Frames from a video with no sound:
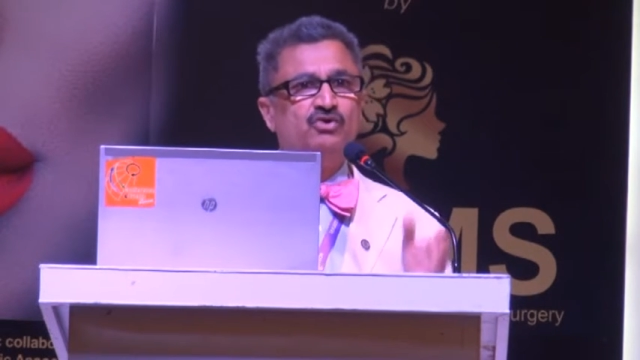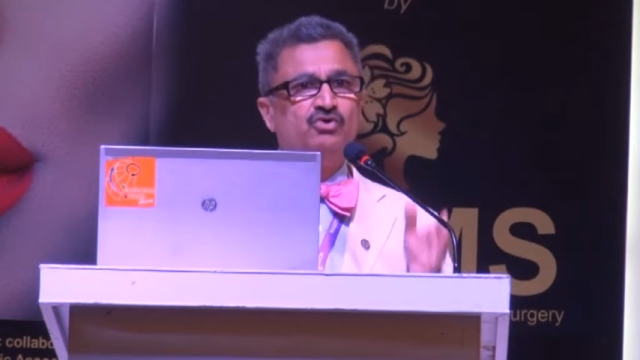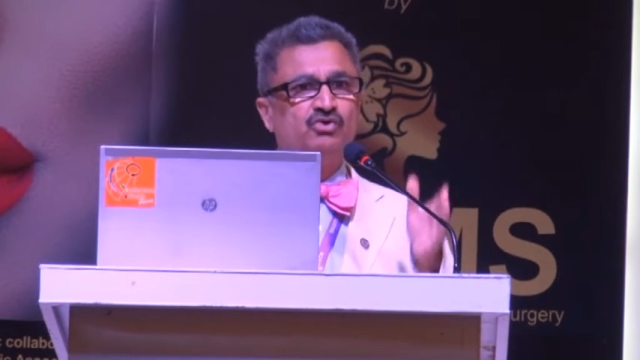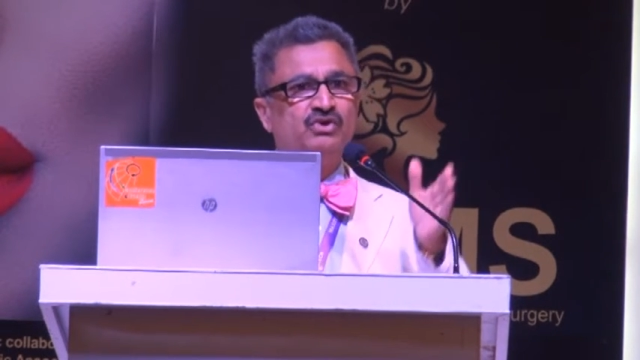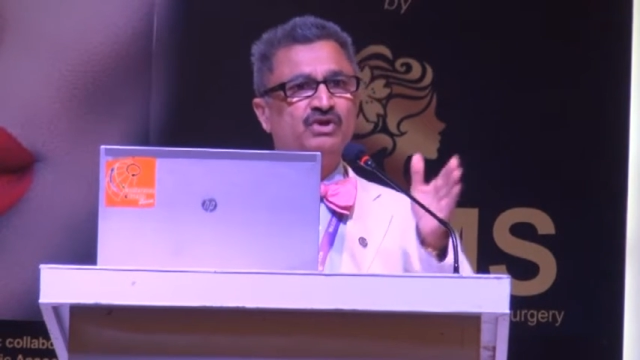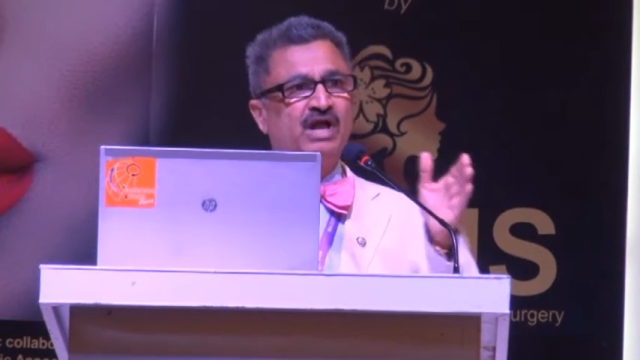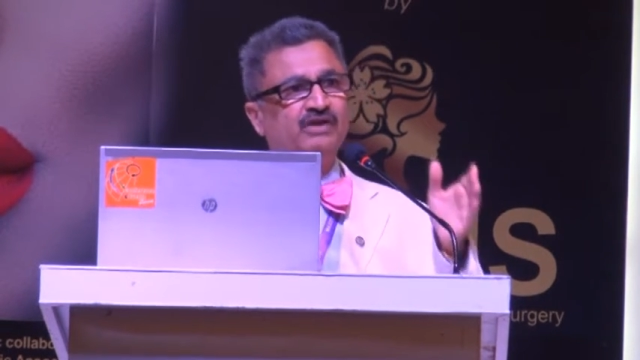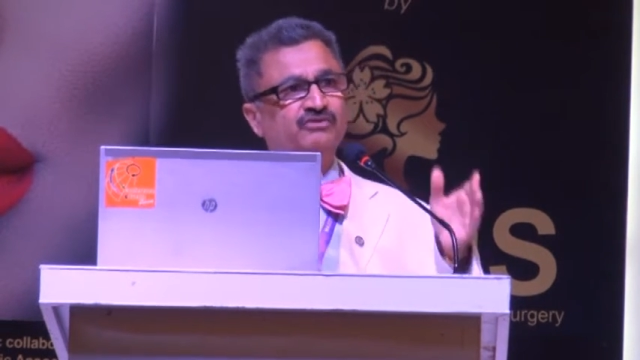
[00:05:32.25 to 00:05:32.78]
You
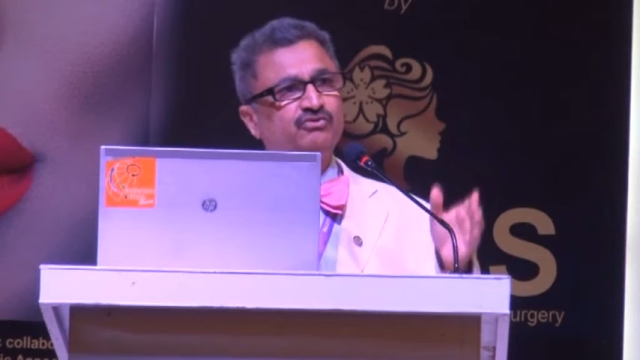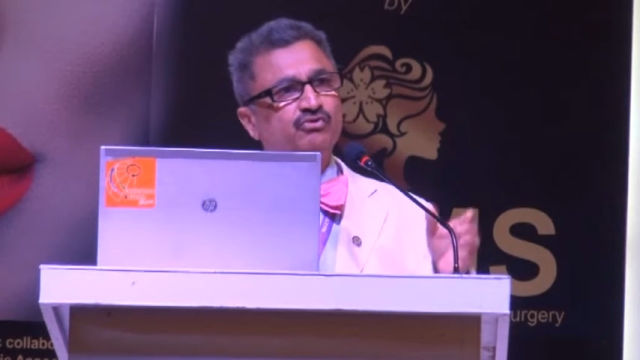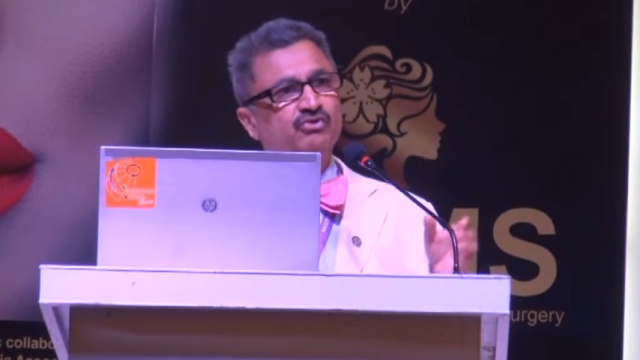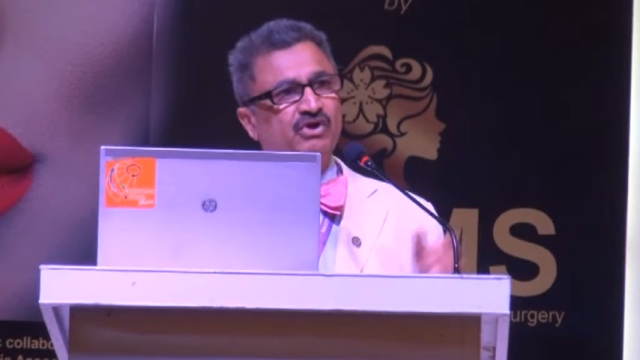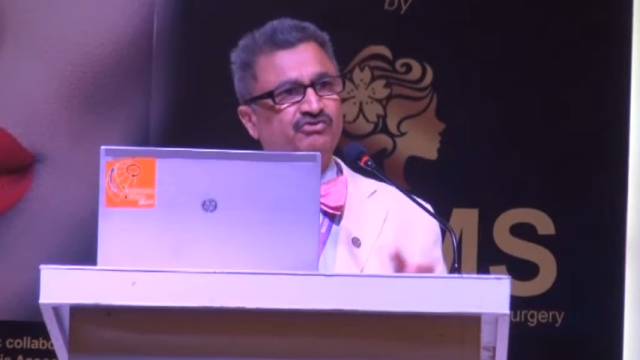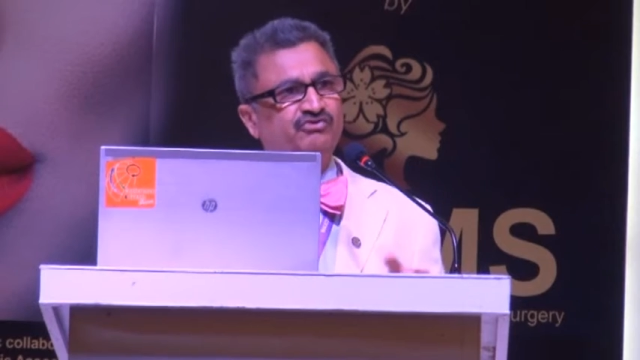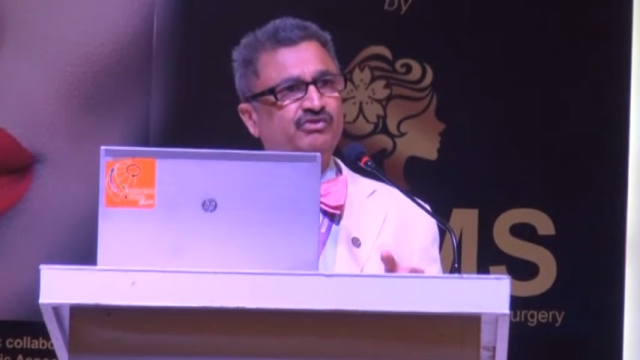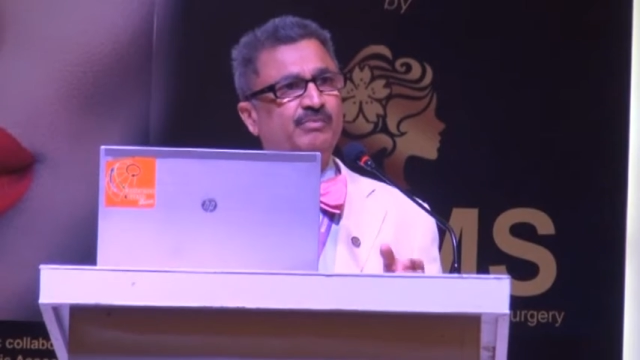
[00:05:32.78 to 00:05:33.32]
can also
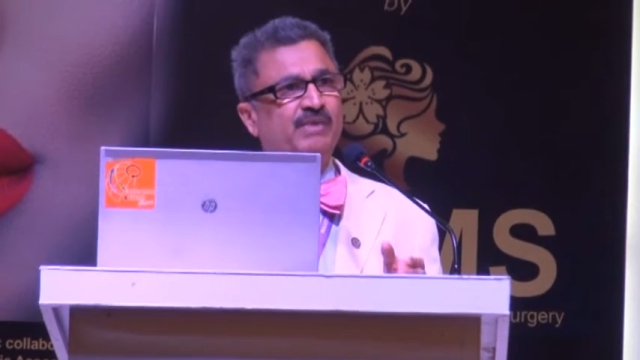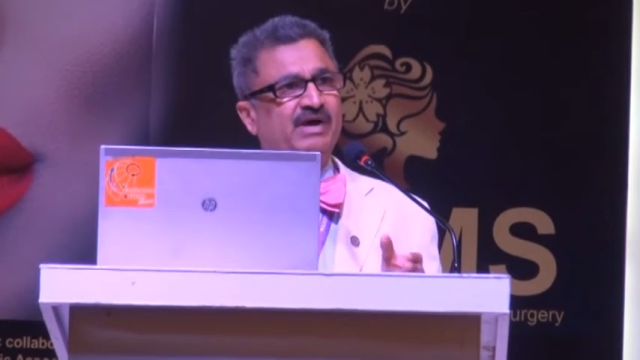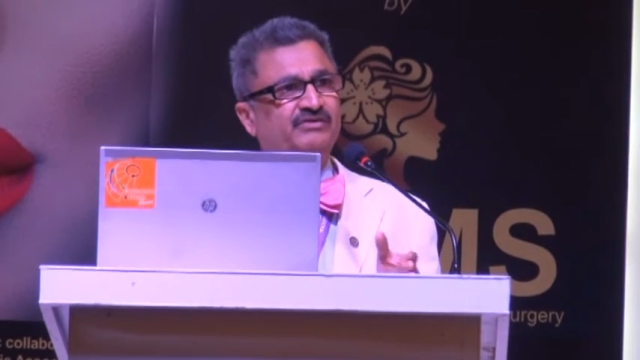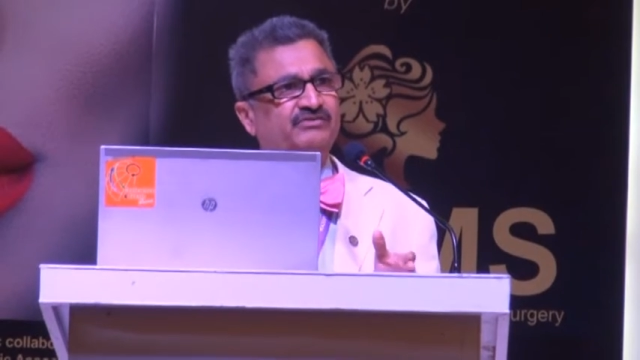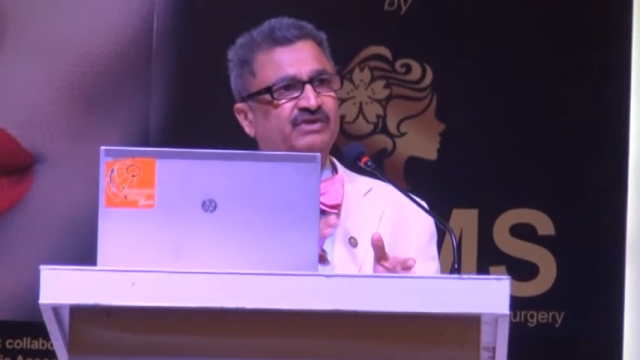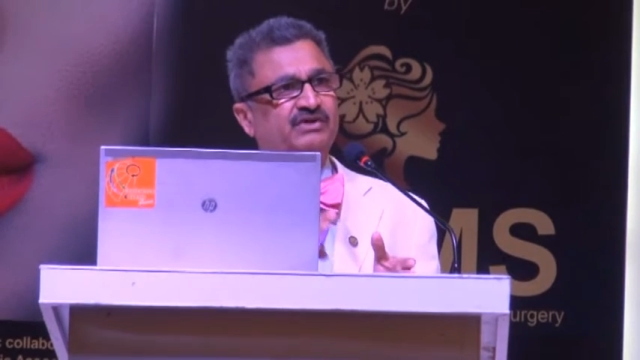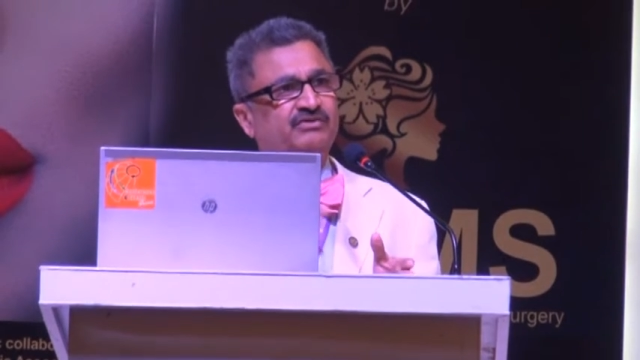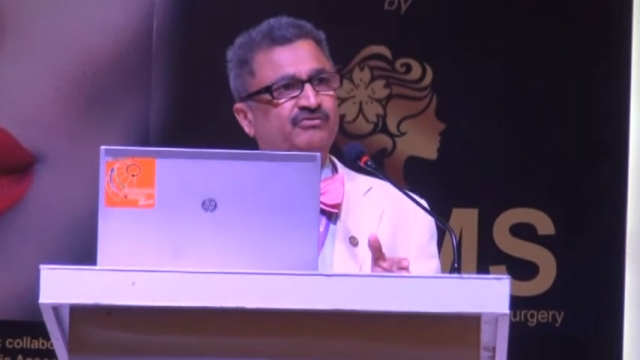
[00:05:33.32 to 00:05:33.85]

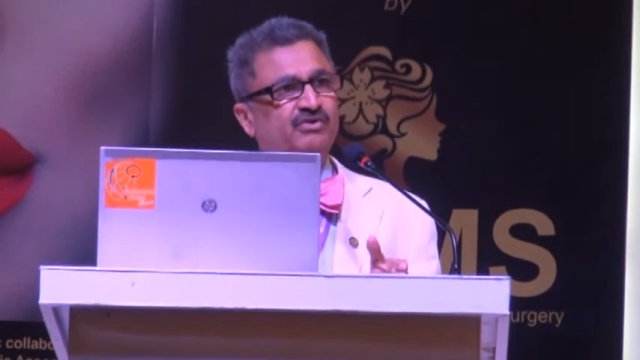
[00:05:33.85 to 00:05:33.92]
customize that